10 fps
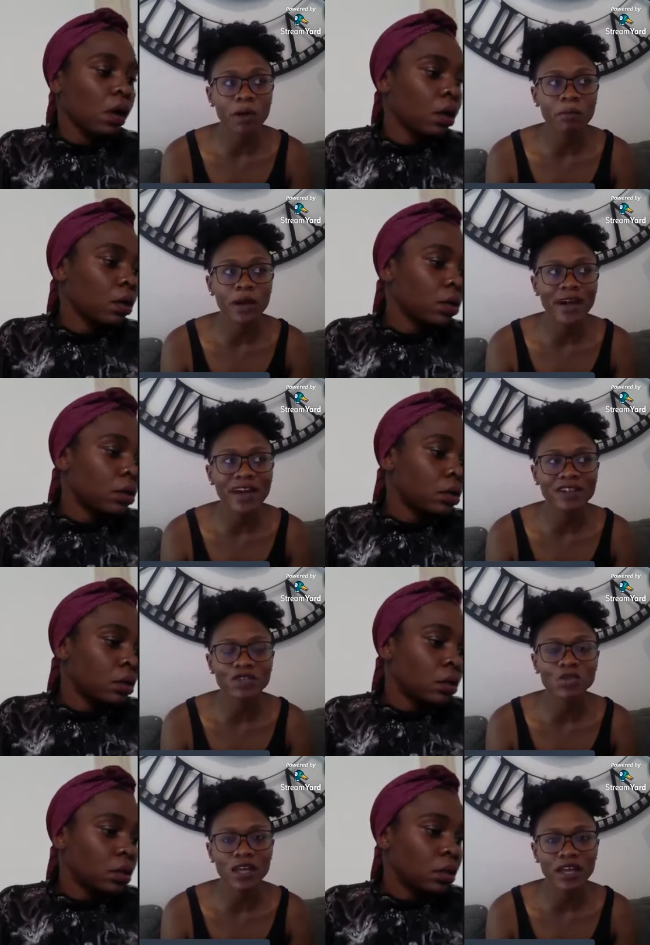Speaker 1: whereby I
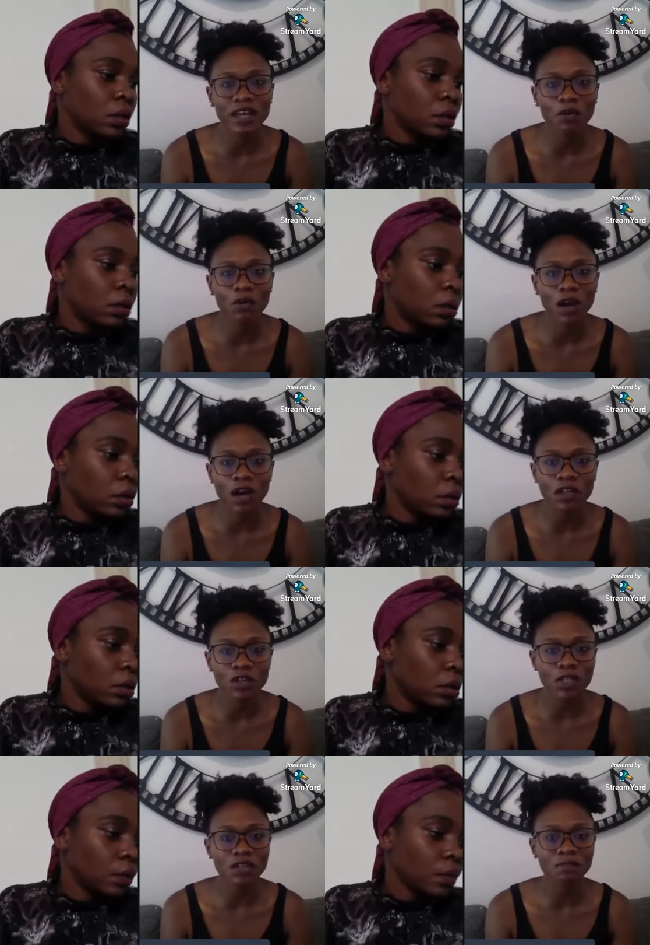had to like
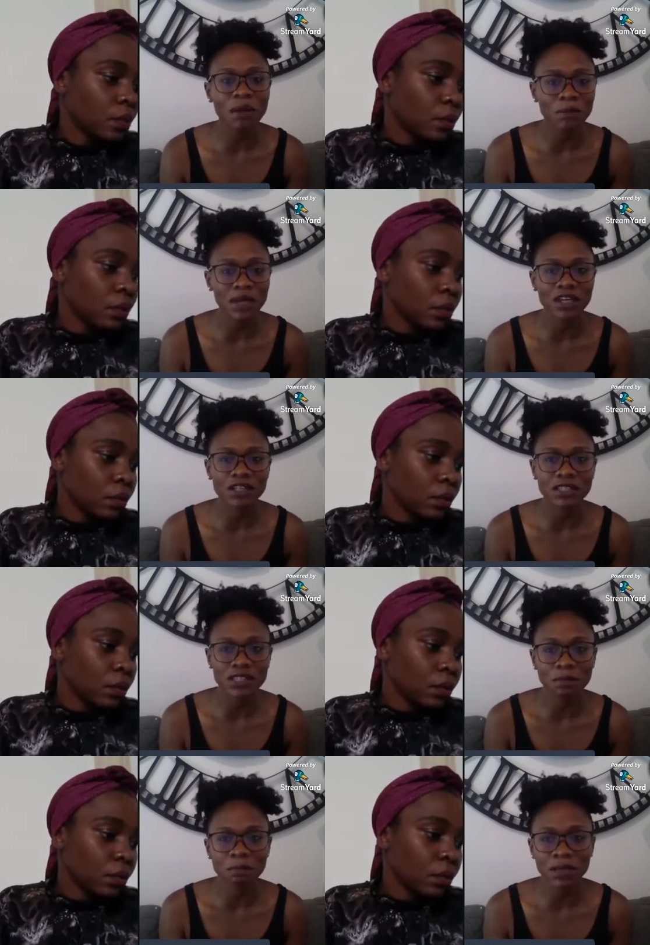calculate my money
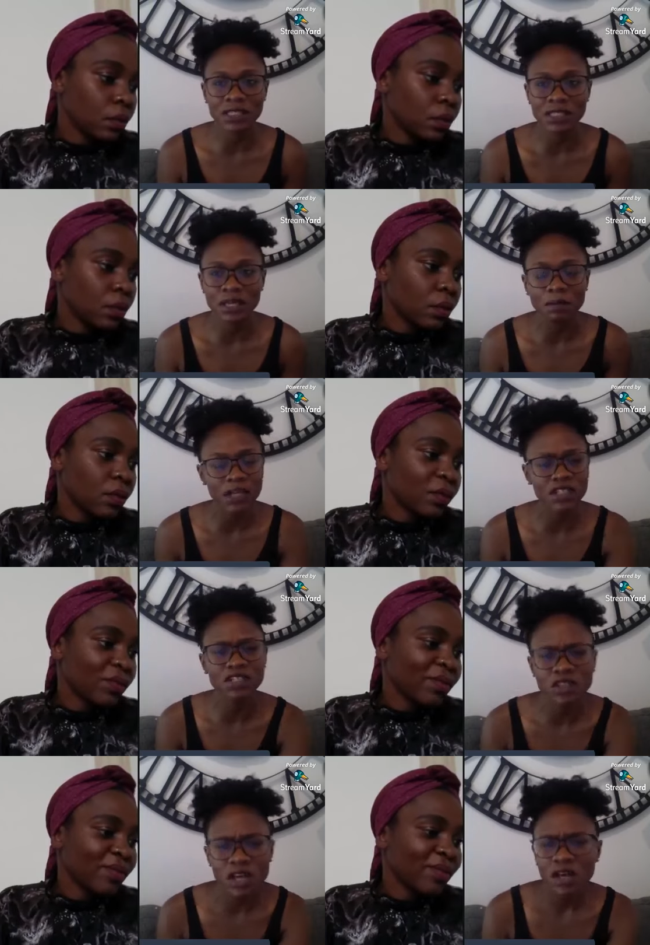step by step, and
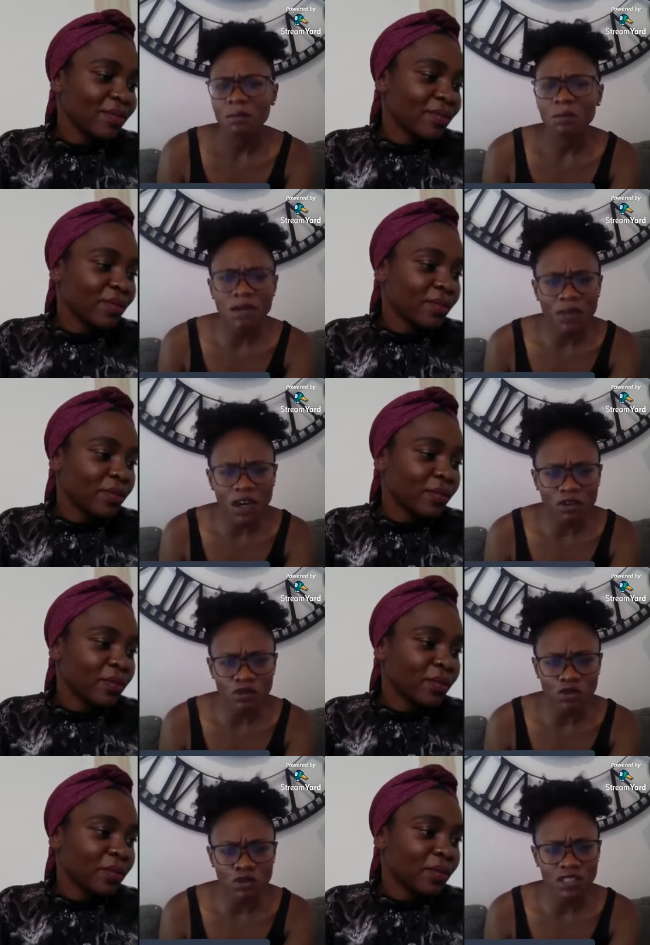it made me have
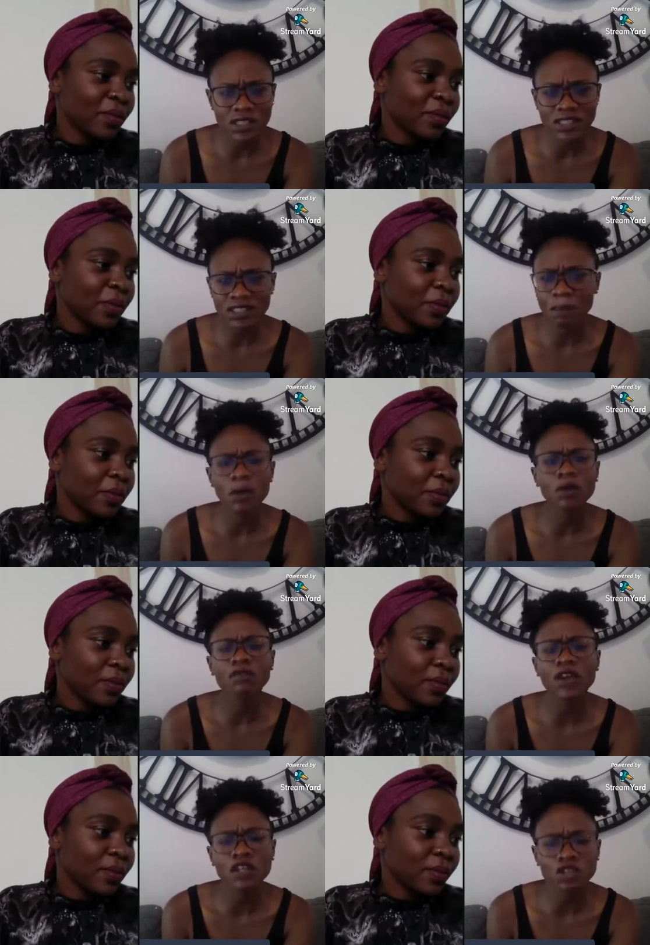to do research about
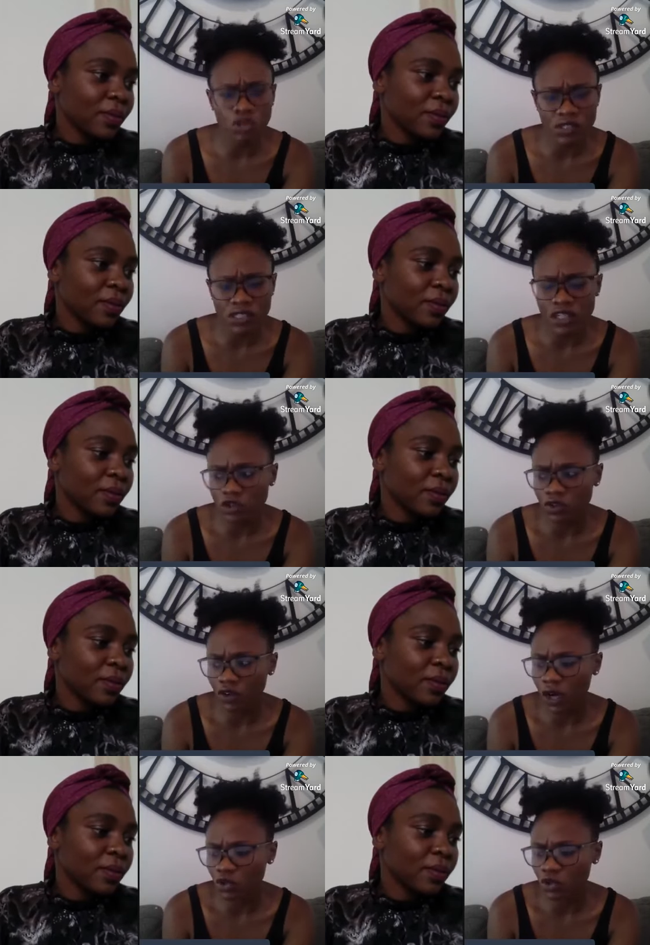financial research of
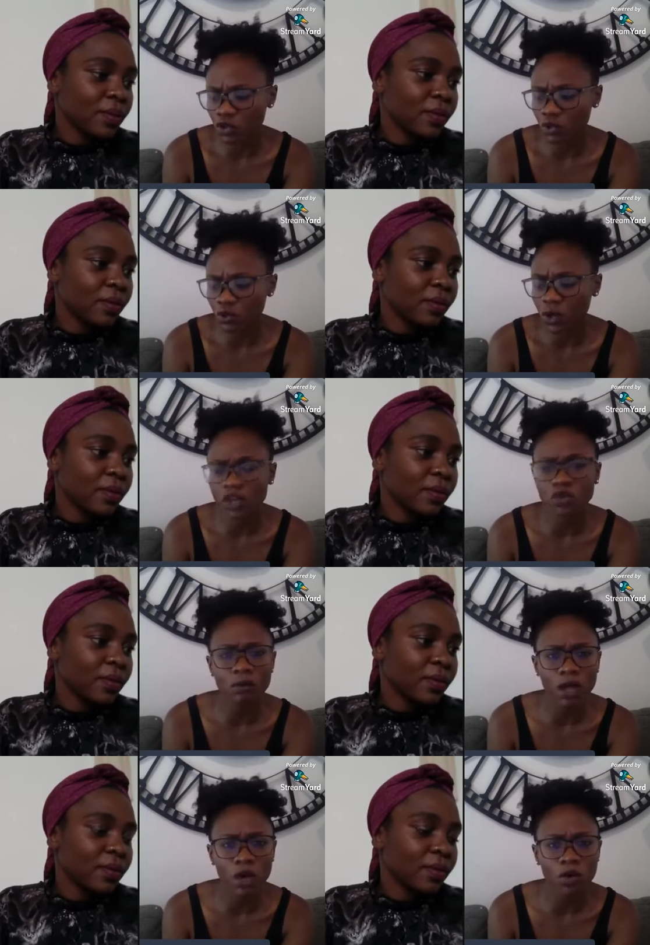how to handle my
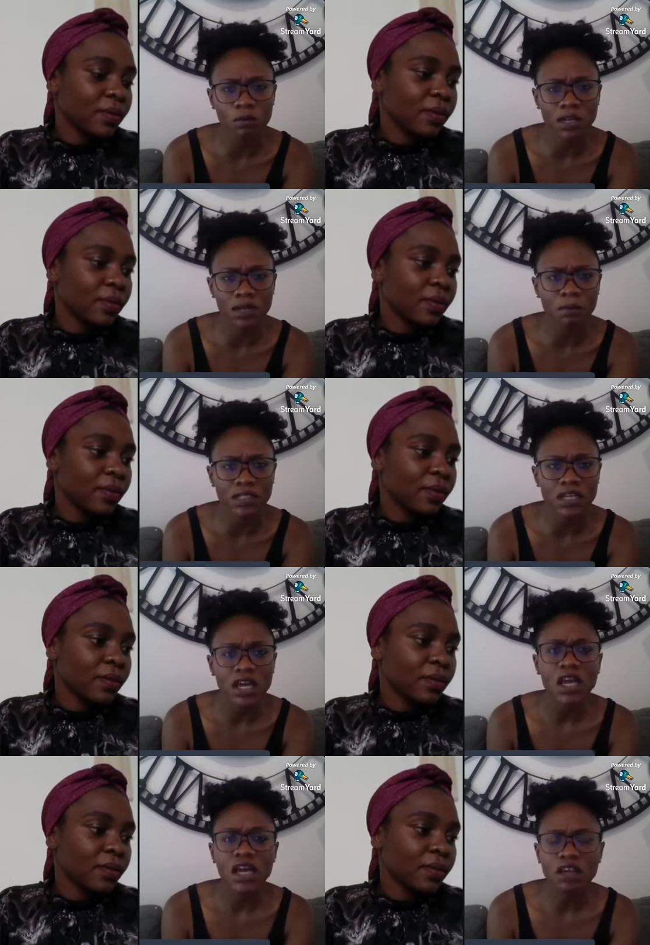own money. But
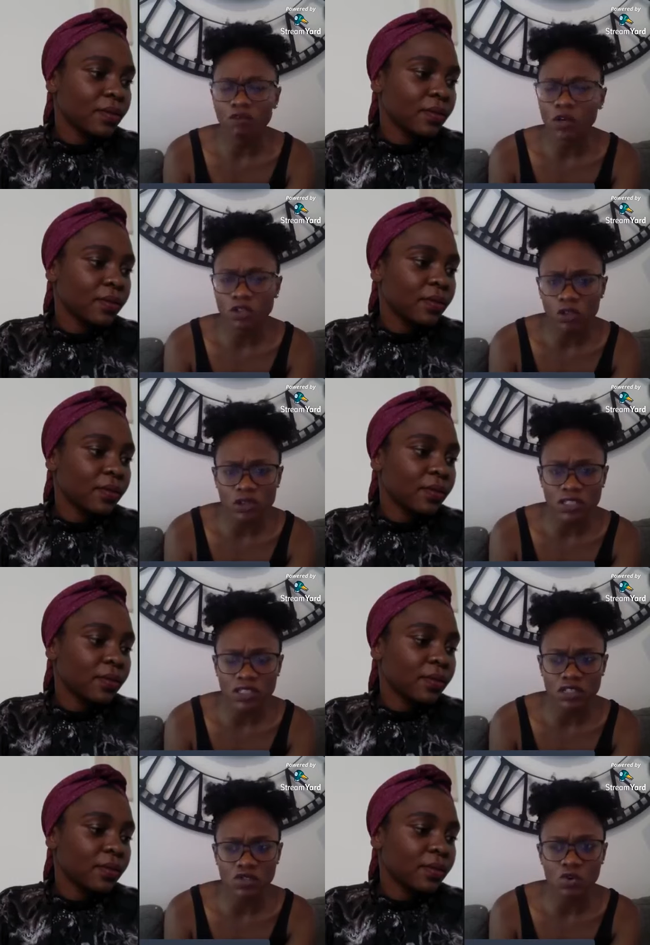if we are taught this in
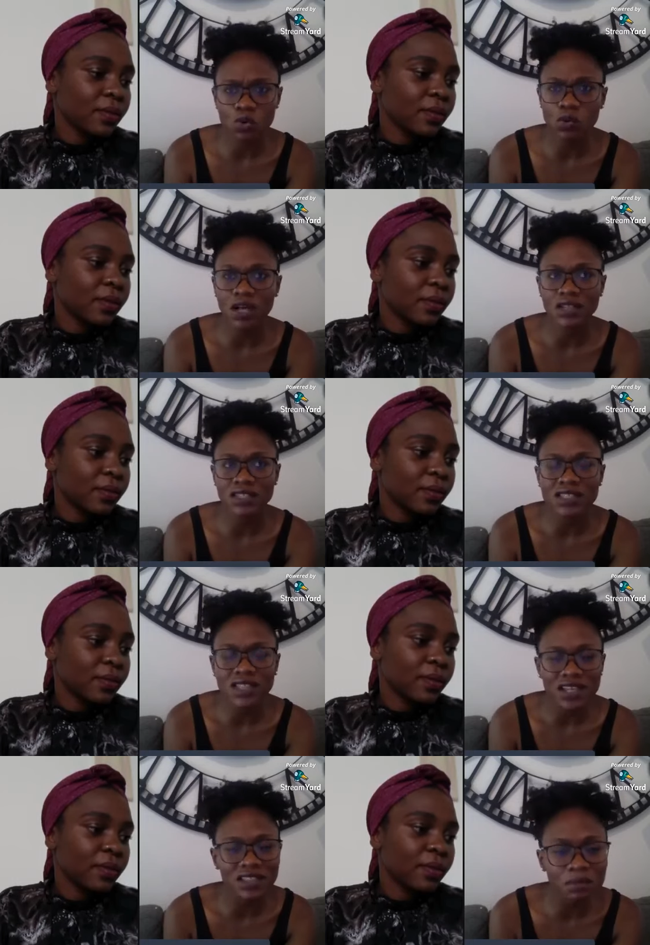school at this age,
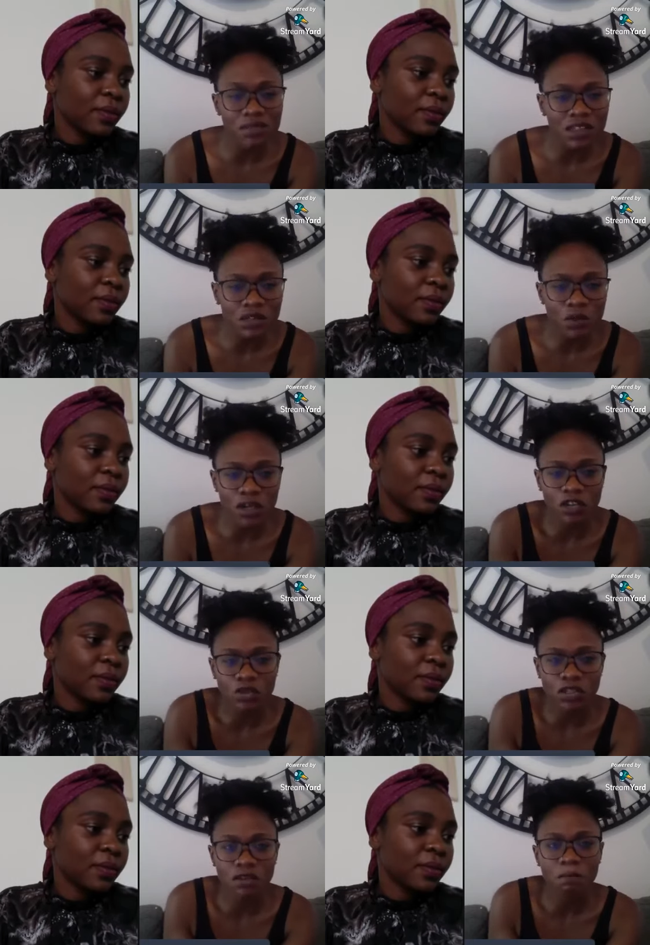I'm 31, I
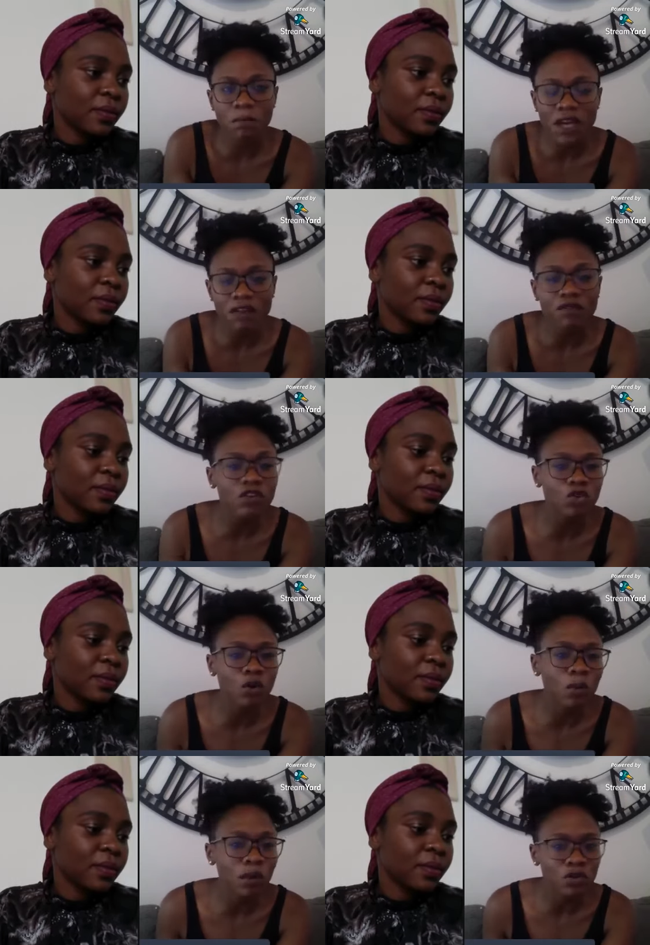shouldn't be having to go
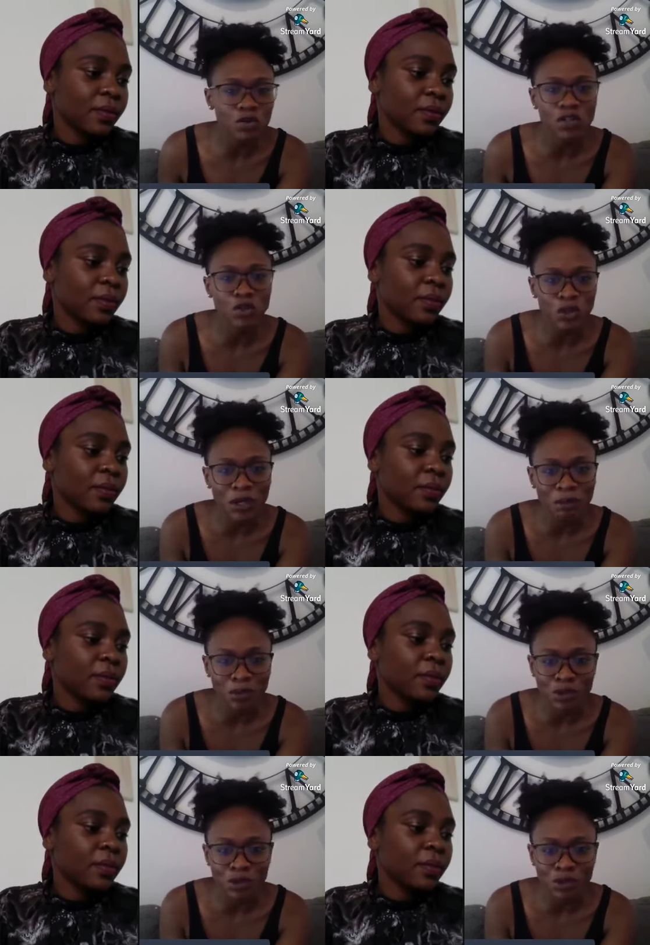back to the drawing board to